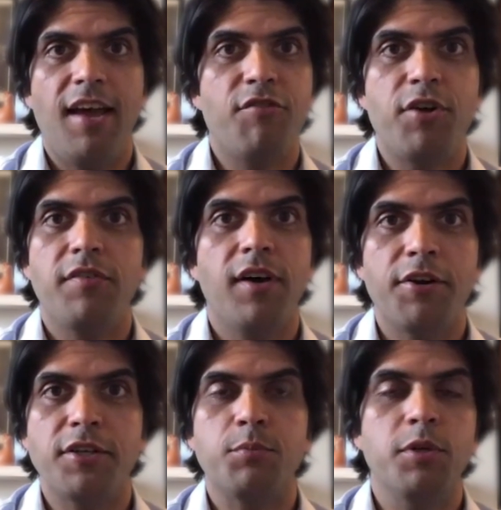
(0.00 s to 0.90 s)
Every
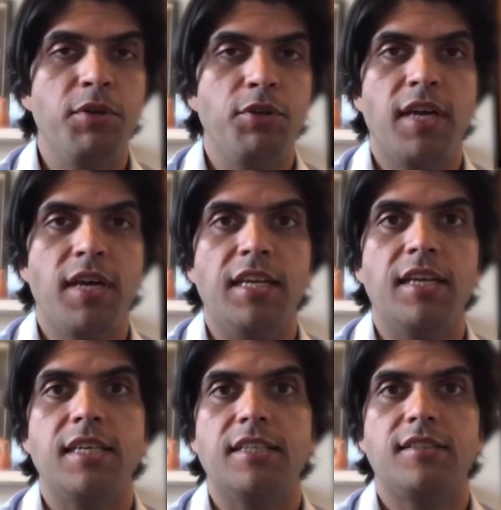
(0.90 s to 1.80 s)
virus will mutate
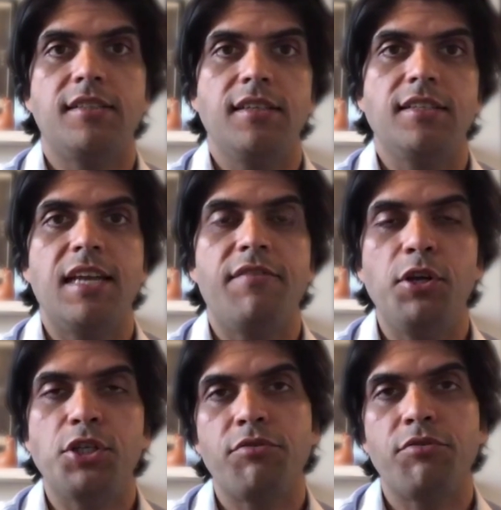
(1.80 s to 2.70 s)
because there's an
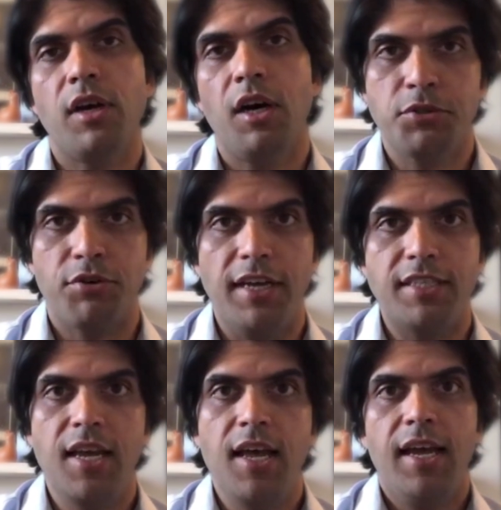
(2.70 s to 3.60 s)
evolutionary arms
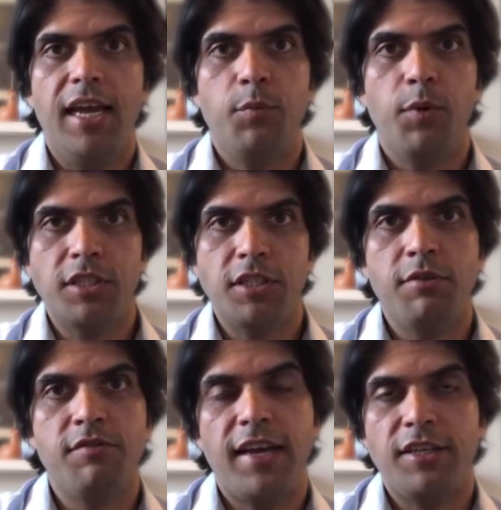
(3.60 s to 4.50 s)
race. It wants
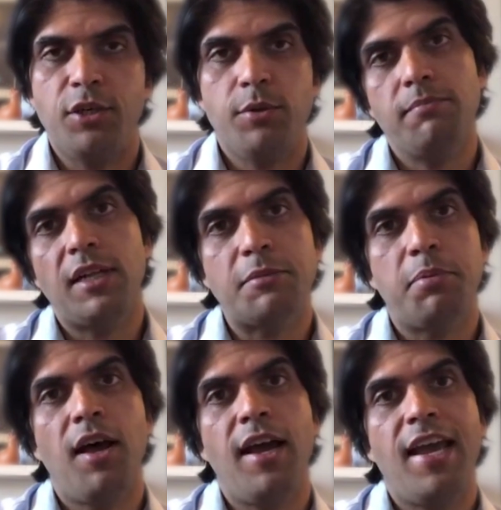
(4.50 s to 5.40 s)
to infect you and
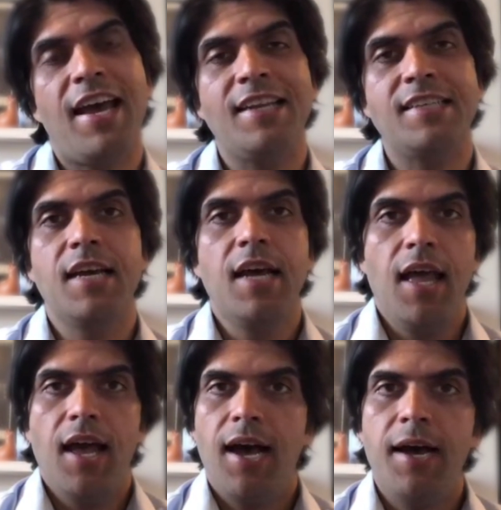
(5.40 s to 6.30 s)
multiply and
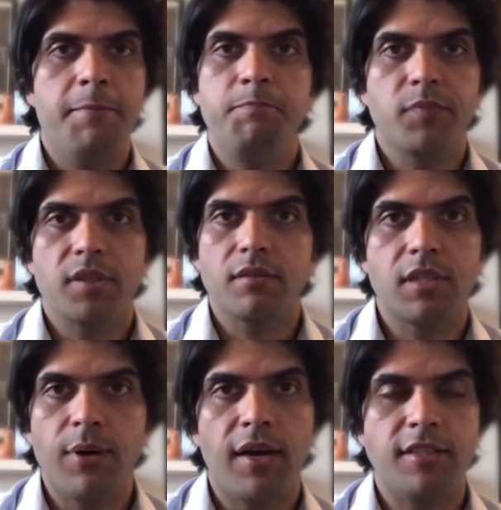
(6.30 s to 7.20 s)

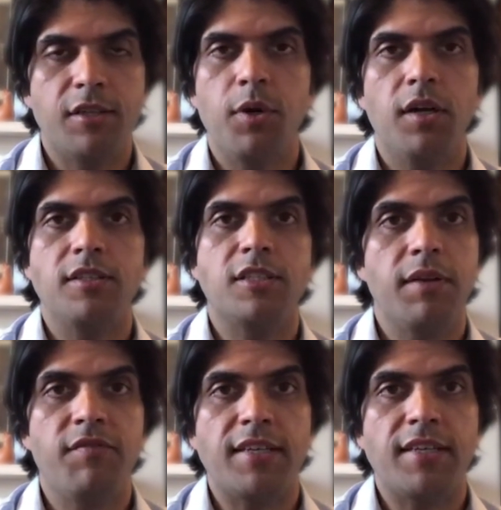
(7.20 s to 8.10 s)
go out into the world
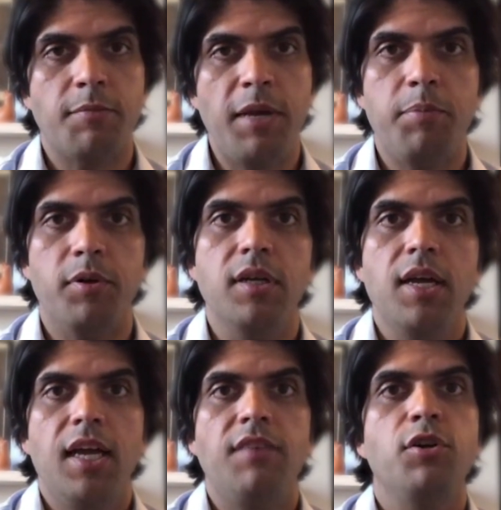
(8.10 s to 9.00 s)
and infect other people.